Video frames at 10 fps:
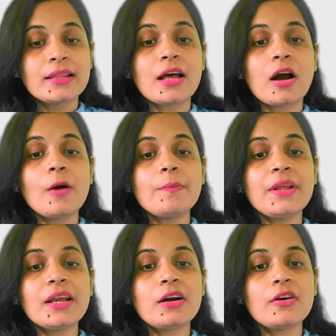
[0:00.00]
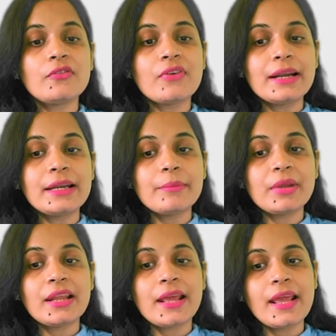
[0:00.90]
The uptake of
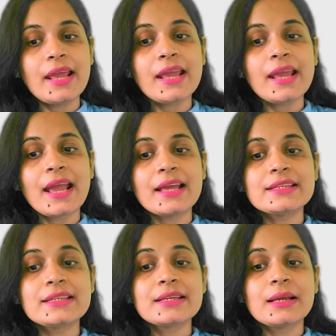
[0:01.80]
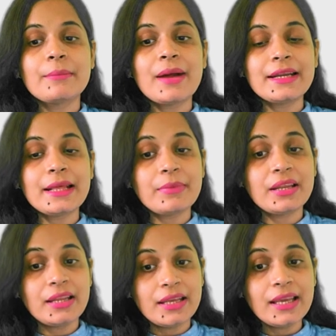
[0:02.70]
vitamin A and
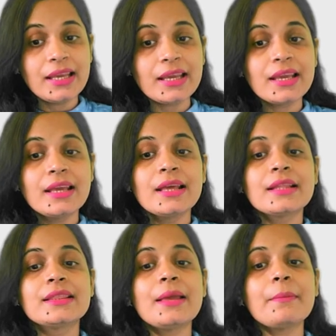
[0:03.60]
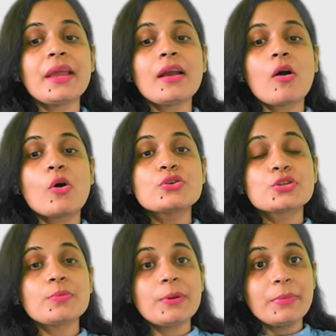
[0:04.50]
vitamin E, they may
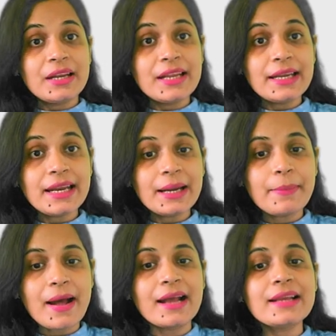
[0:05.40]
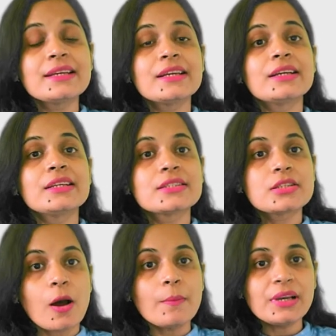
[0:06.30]
also be mediated by
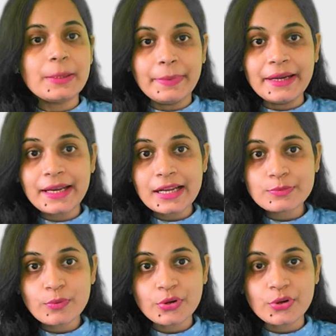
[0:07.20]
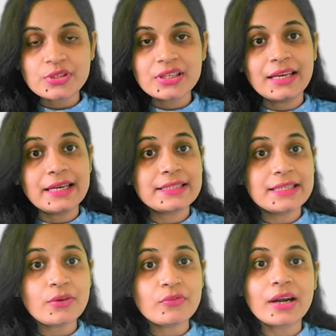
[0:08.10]
some lipid transporters. Let's
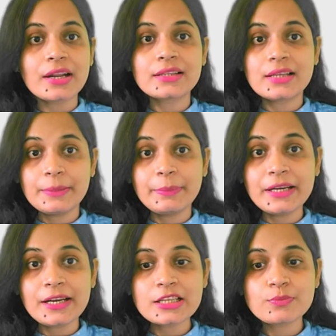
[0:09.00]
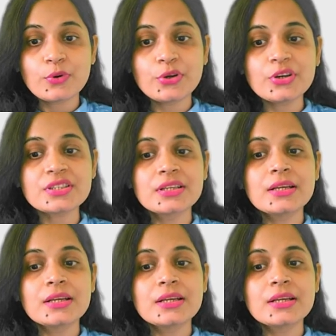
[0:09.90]
see what are the lipid transporters.